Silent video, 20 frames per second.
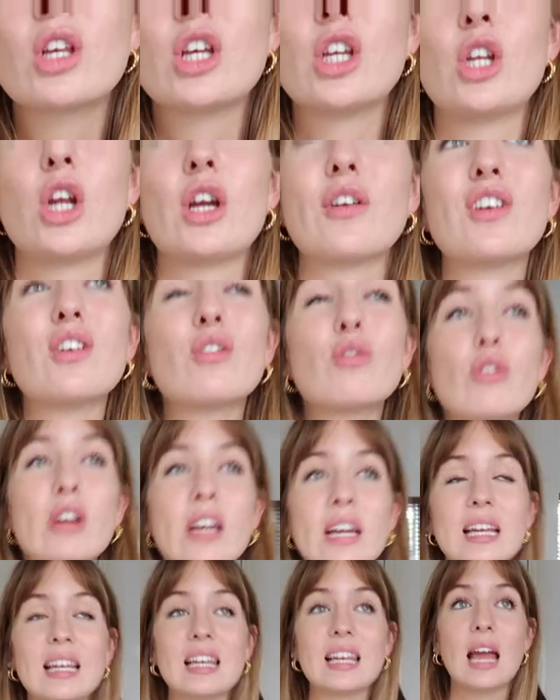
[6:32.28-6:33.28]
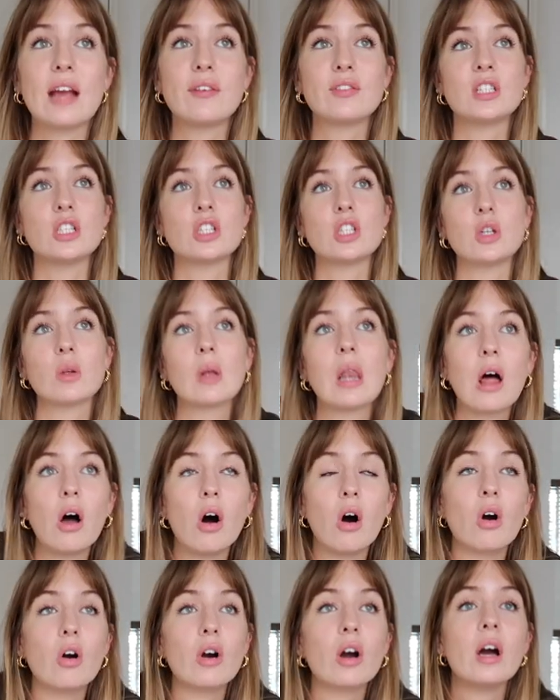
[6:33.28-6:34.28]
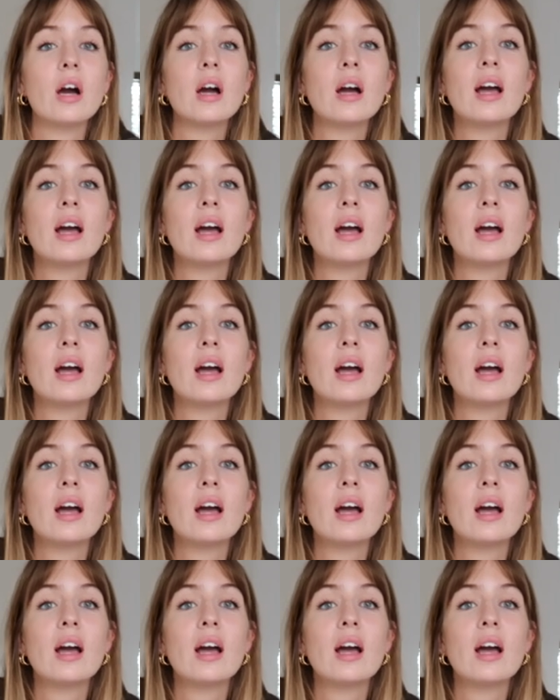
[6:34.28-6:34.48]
you know, if you'd really left it too long